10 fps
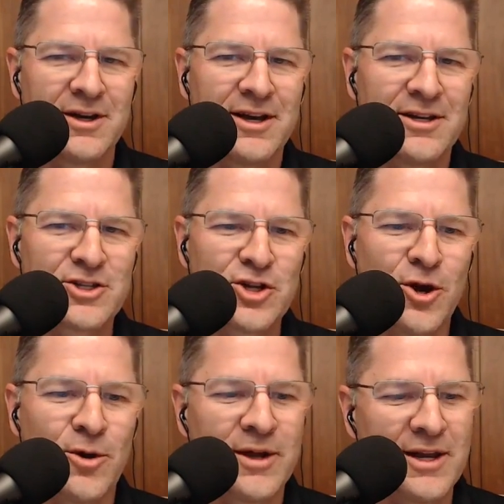And
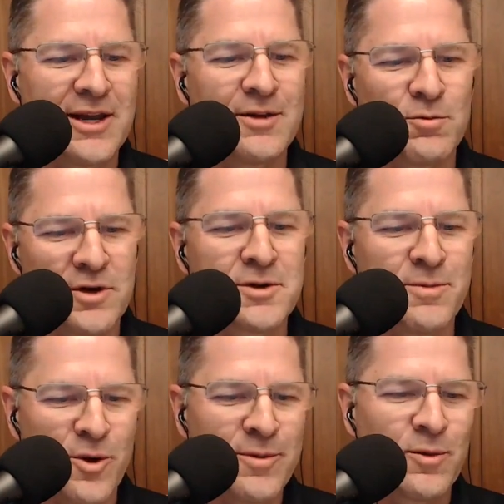so it, it was a
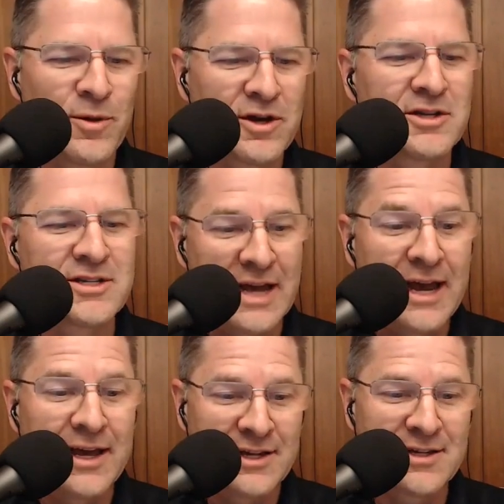moment we could
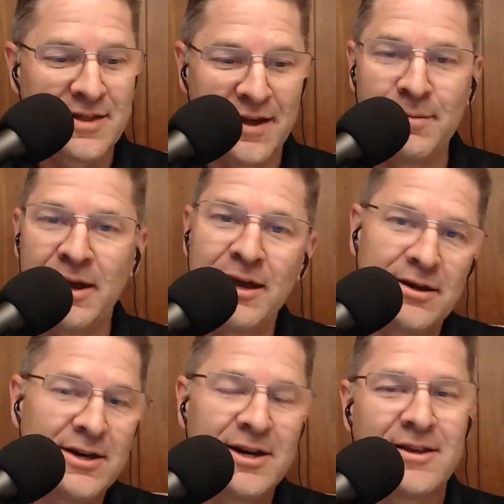say to them,
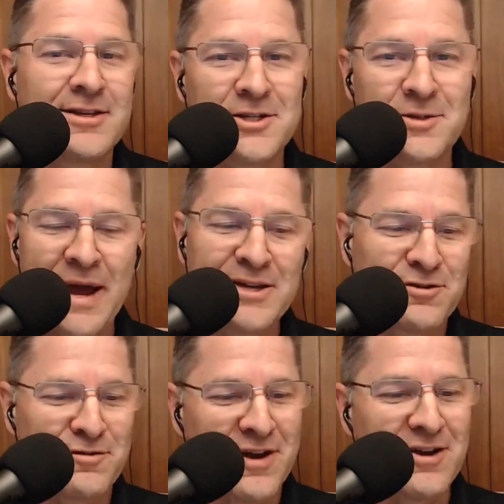hey, this is
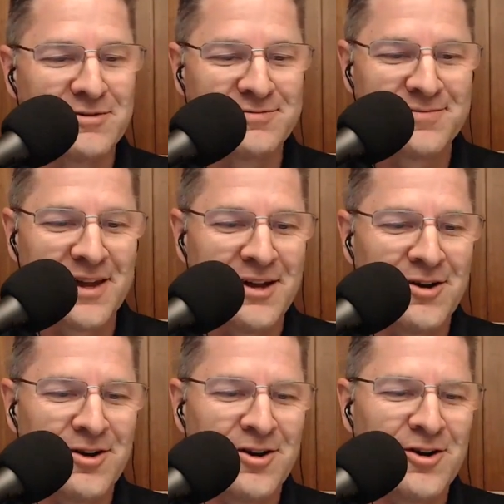pass or fail
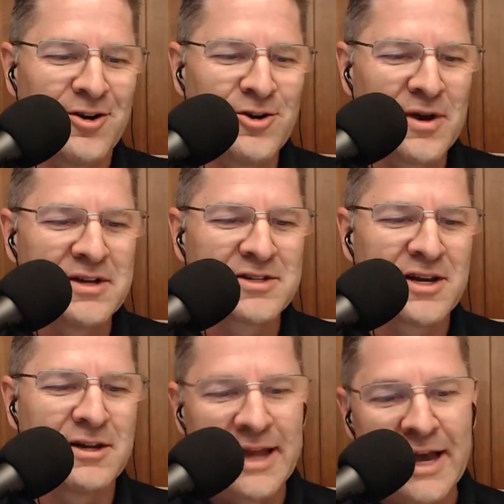and are, are you guys
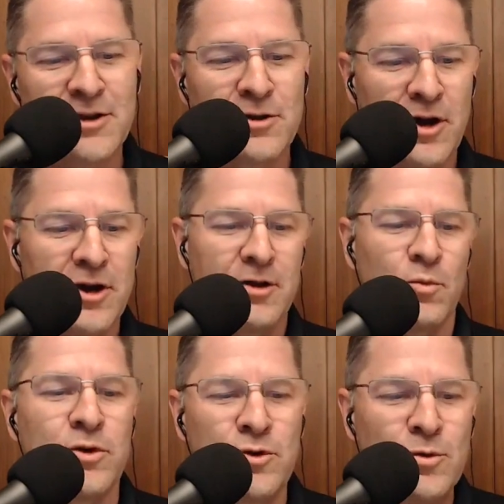going to let your? Uh,
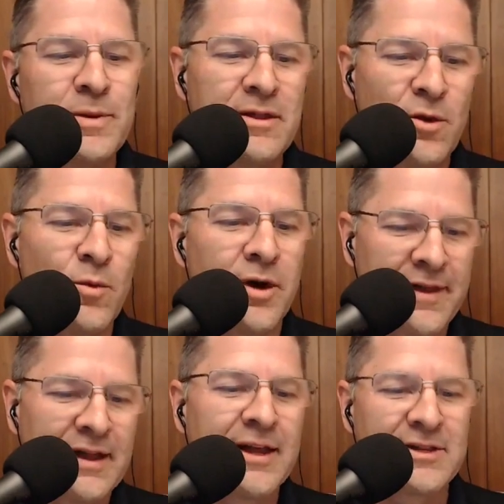will you be the
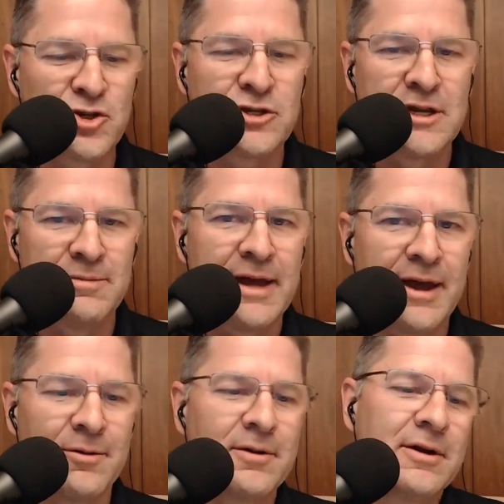one that lets your team
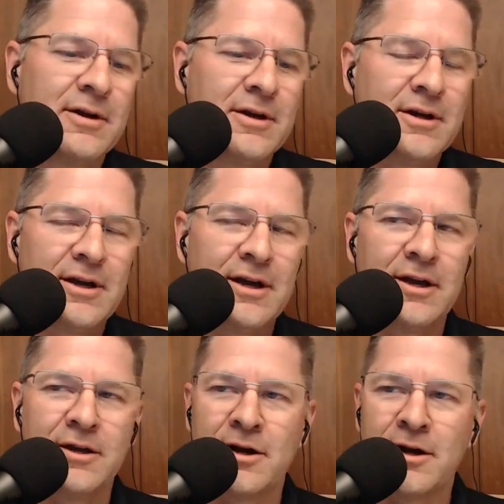down? Hmm.
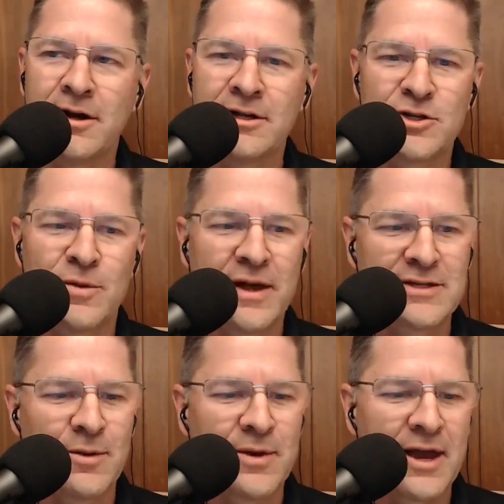And uh, and so
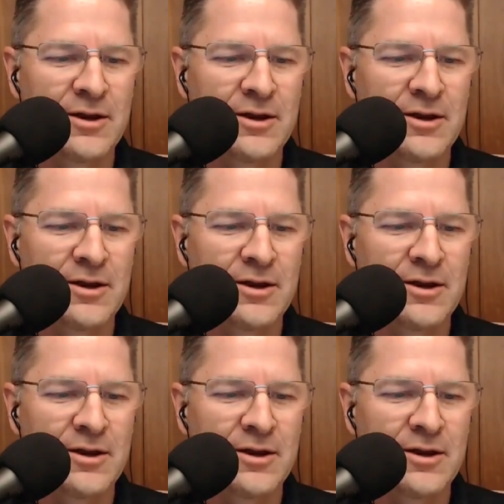that's Good. how.